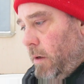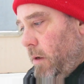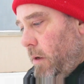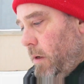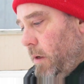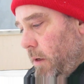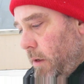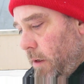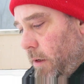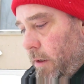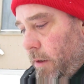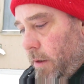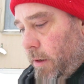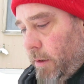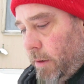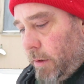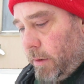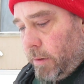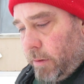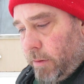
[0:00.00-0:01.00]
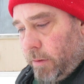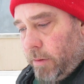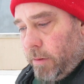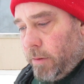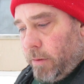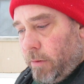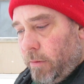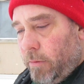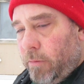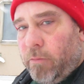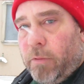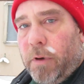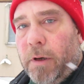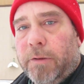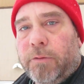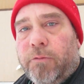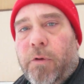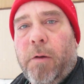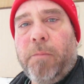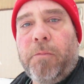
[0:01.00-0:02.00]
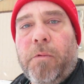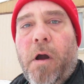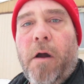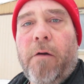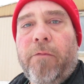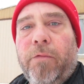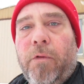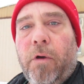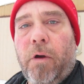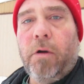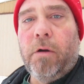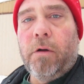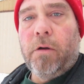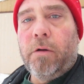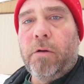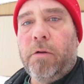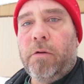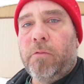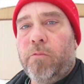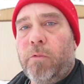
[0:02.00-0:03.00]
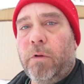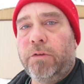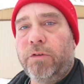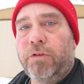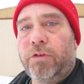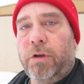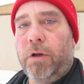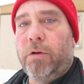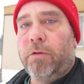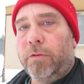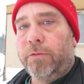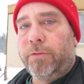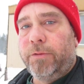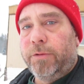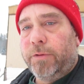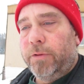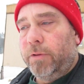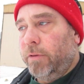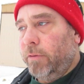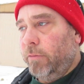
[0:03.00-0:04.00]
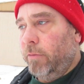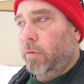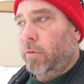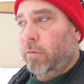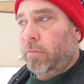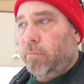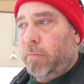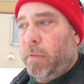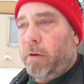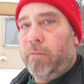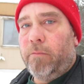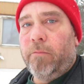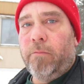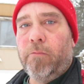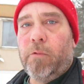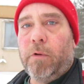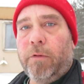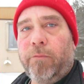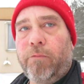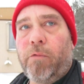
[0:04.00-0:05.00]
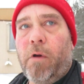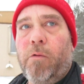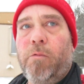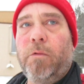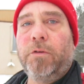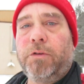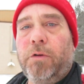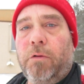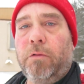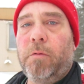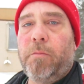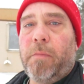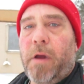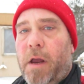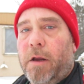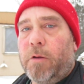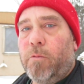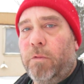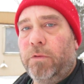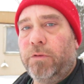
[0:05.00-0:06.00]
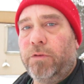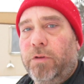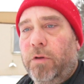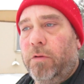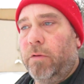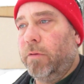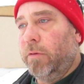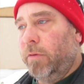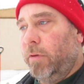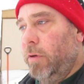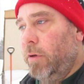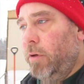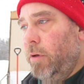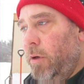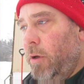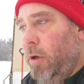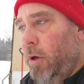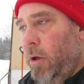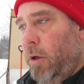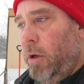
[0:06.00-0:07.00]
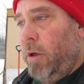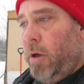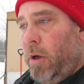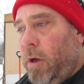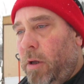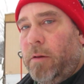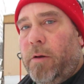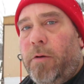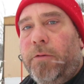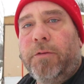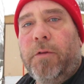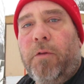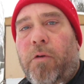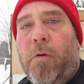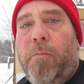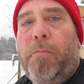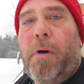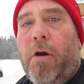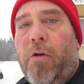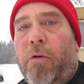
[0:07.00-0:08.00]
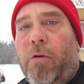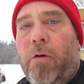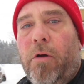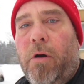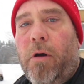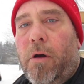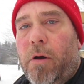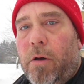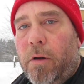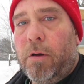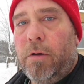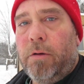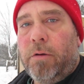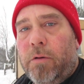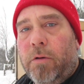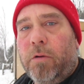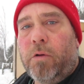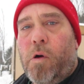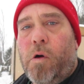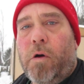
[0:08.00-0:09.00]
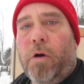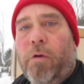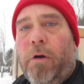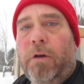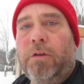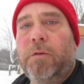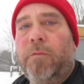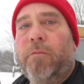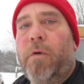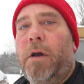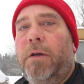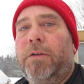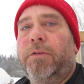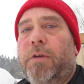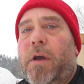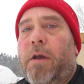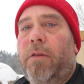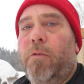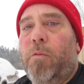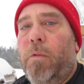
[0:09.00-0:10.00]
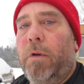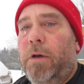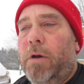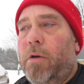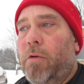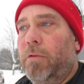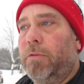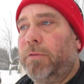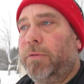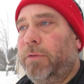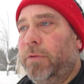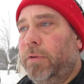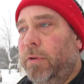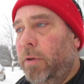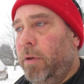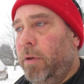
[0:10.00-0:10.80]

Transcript: and when I scraped off the windshields, the front windshield and the back windshield, there was a little better a quarter inch of ice on the windows